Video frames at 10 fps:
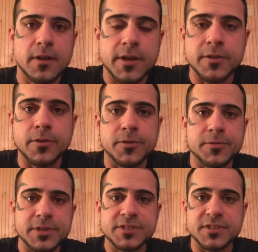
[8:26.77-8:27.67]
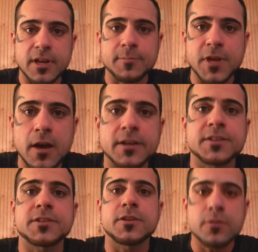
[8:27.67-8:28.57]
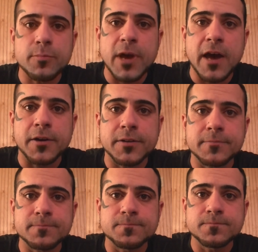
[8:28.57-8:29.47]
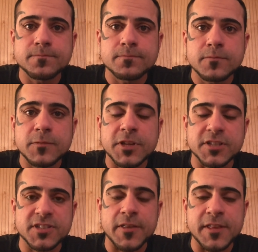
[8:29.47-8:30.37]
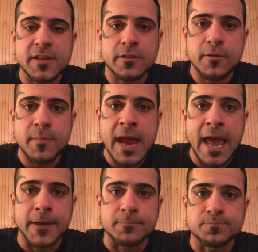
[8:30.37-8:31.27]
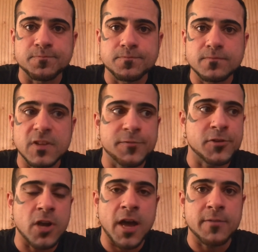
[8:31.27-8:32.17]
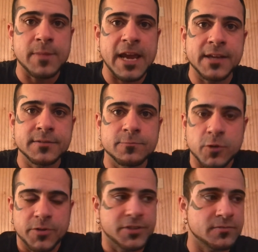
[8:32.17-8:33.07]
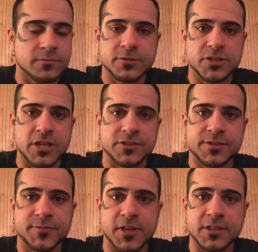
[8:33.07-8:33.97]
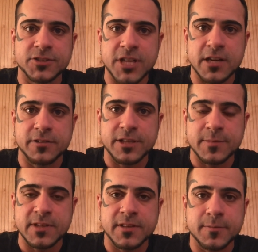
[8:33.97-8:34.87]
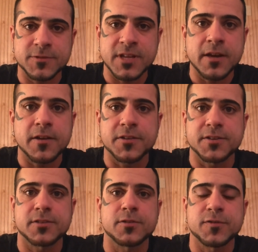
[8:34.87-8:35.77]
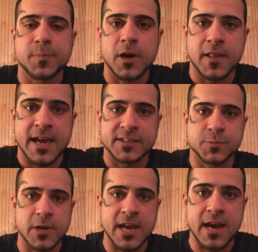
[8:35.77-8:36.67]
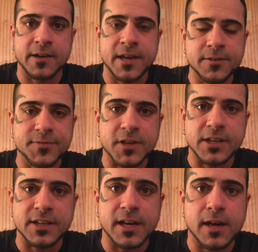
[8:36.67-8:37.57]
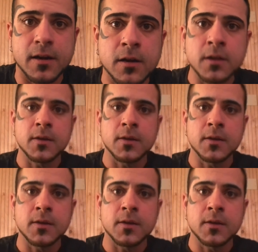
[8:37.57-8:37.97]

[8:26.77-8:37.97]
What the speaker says: And the only reason I'm talking to you about it because I think you're a man. If you're not a man, well then change the fucking channel. Give me a thumbs down on your goofball ass way out. I don't fucking care.